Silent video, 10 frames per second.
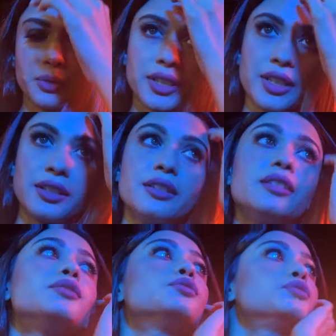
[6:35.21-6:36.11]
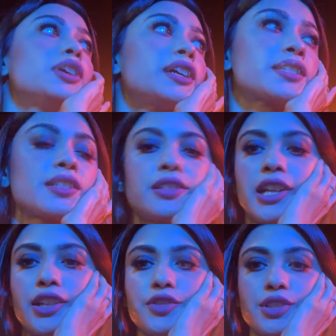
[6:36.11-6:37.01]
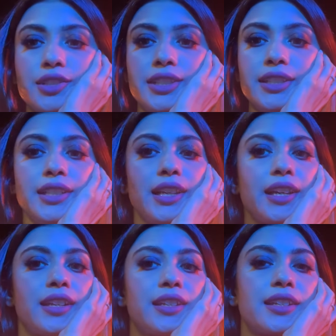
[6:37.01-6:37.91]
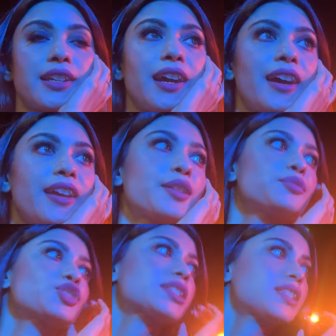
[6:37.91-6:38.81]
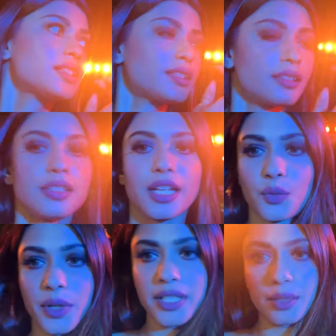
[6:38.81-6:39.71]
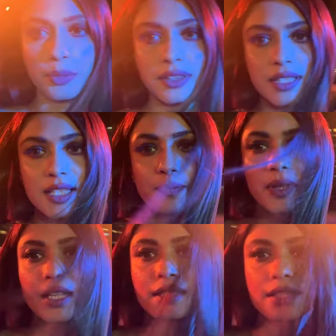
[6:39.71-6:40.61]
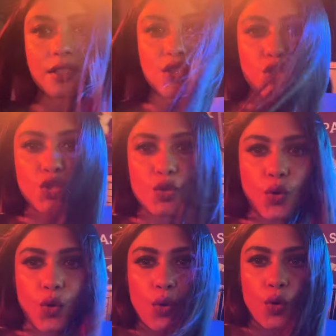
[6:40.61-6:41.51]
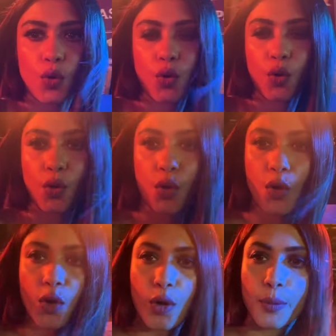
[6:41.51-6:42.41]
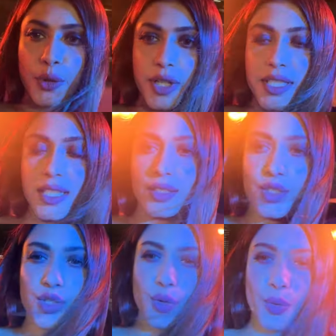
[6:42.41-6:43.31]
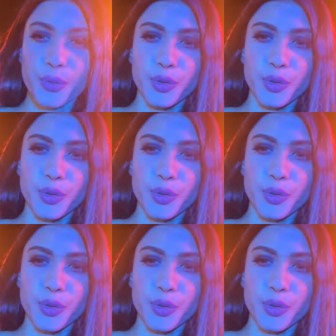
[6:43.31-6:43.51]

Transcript: one here who has arrived early, and I am just sitting here and waiting, but this place is so pretty and so